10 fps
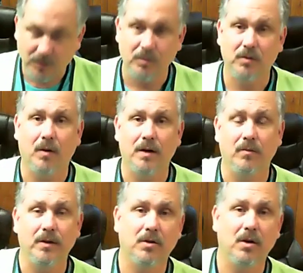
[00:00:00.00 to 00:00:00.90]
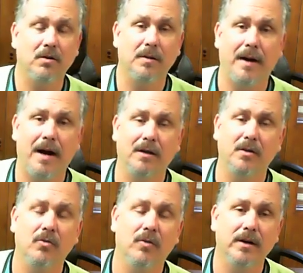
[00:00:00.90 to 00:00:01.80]
which was what we talked
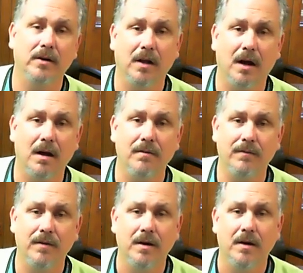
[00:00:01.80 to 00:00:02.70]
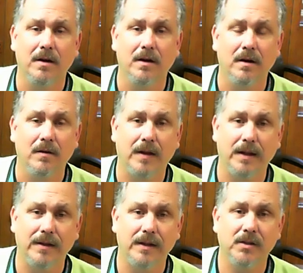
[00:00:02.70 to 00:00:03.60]
about, no greater love
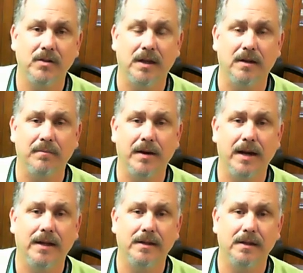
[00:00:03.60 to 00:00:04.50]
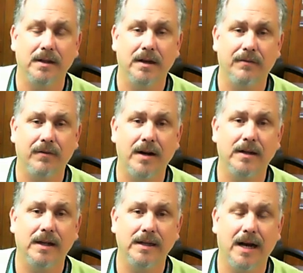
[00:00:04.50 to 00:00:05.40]
than this, that a man, that a
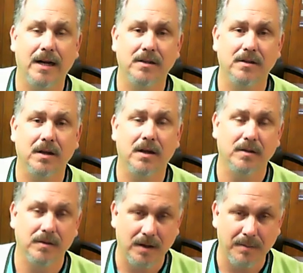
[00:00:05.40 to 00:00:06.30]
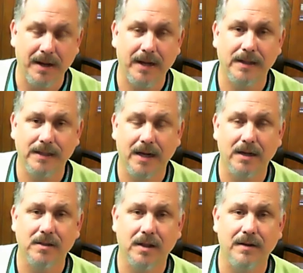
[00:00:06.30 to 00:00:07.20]
friend laid down his, that a man laid
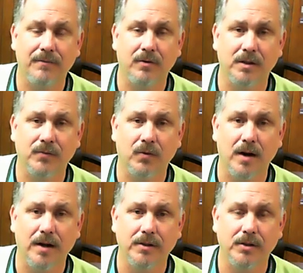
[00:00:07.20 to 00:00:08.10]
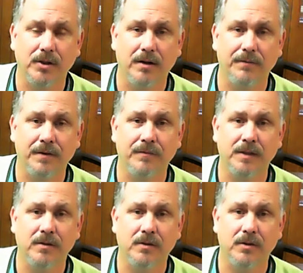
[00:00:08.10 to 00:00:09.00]
down his life for his friend. John
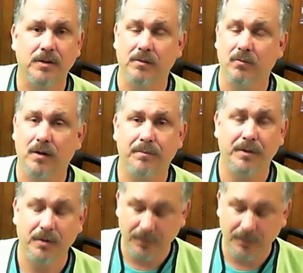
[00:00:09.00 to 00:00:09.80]
15, a